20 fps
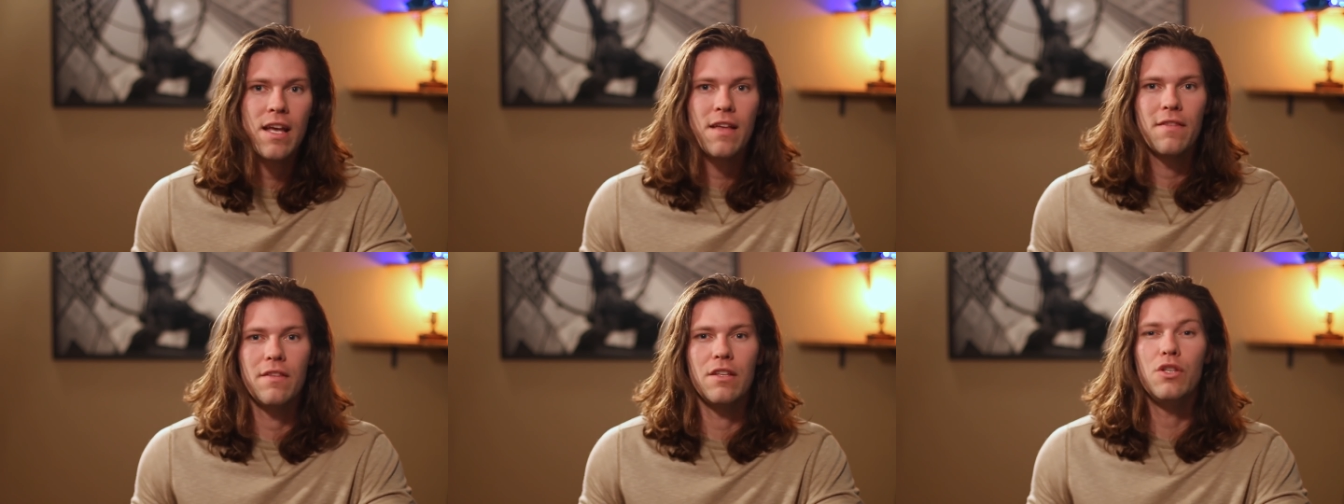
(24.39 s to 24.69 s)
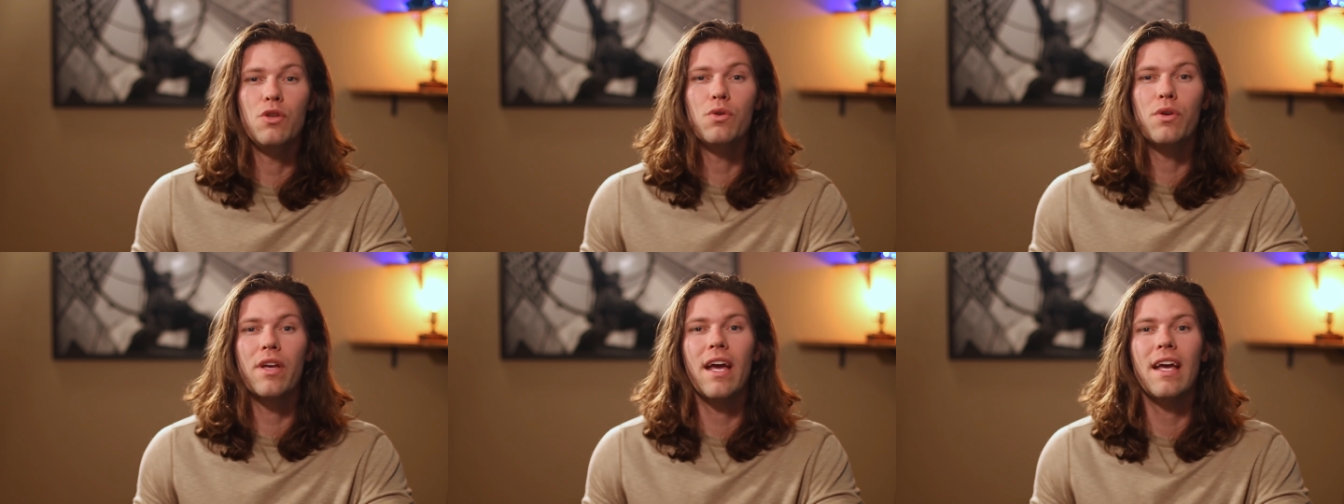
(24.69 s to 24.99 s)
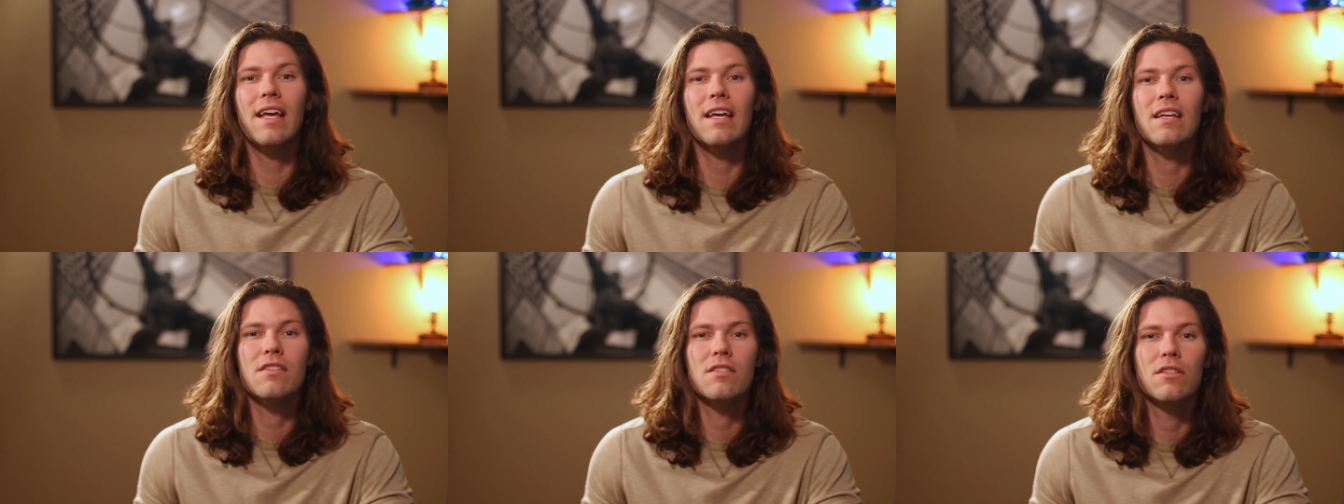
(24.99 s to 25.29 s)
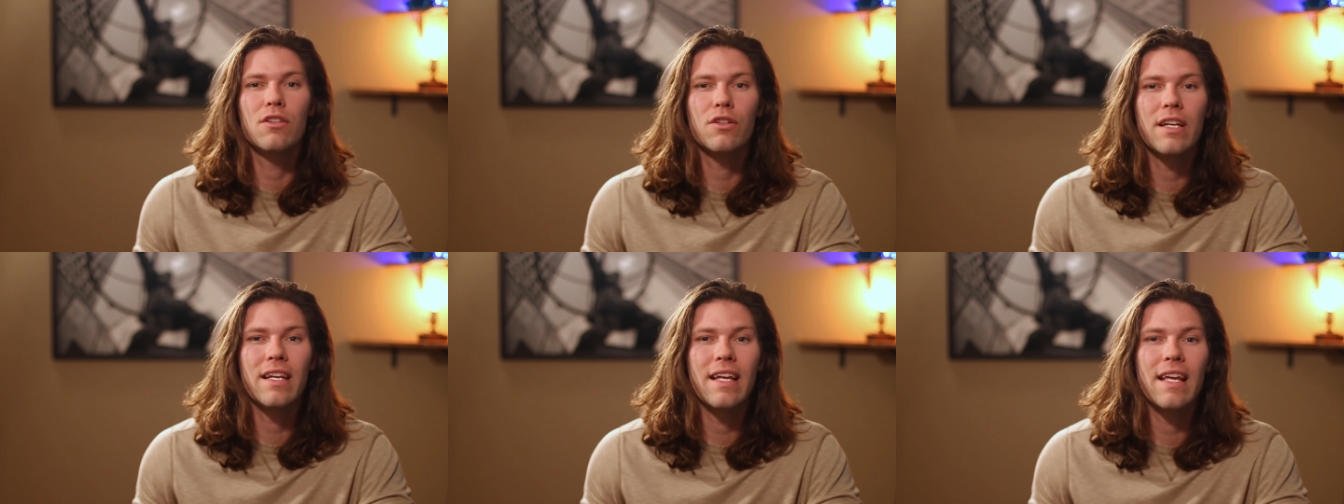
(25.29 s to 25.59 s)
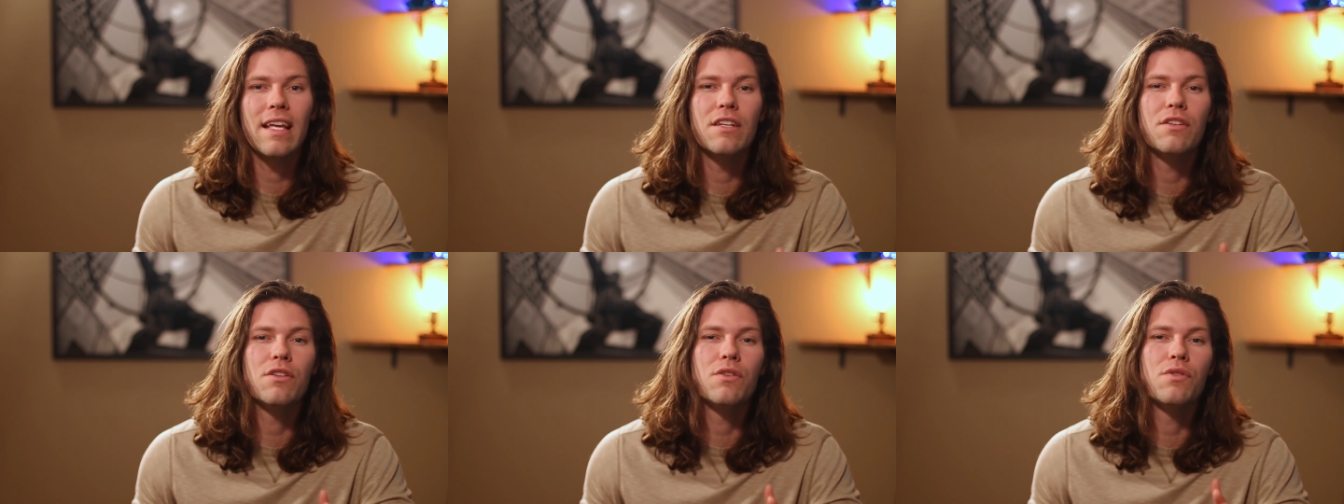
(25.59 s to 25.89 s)
The UK is looking
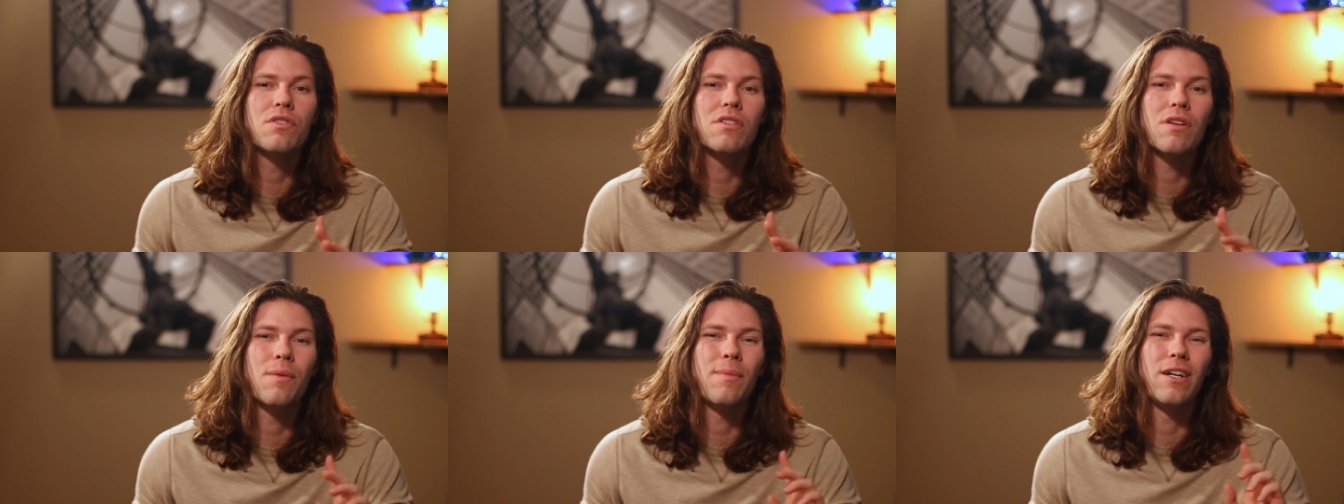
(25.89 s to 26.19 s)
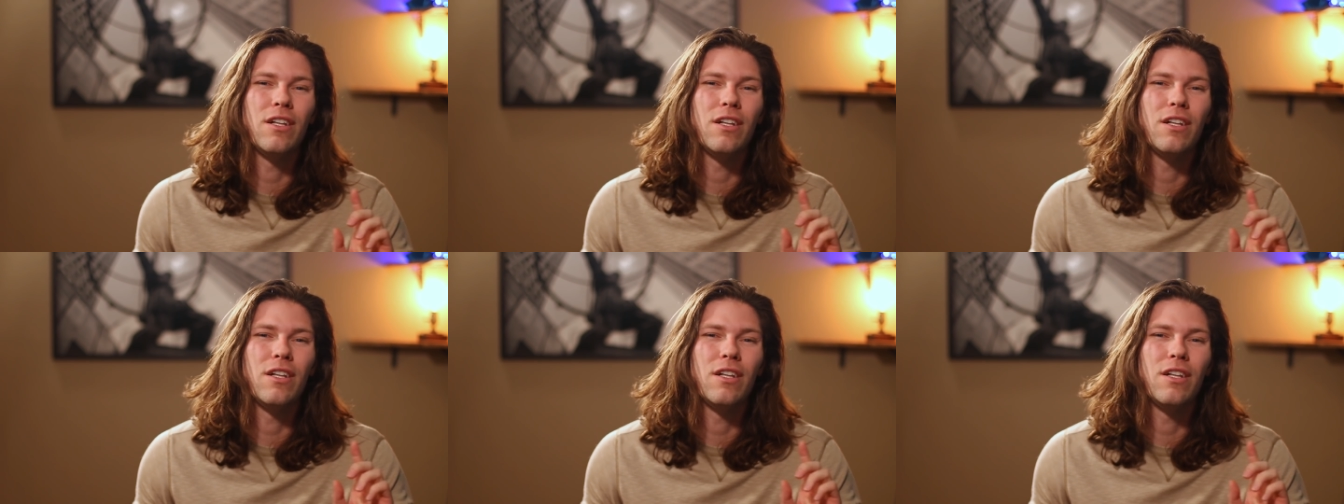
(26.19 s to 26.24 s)
into some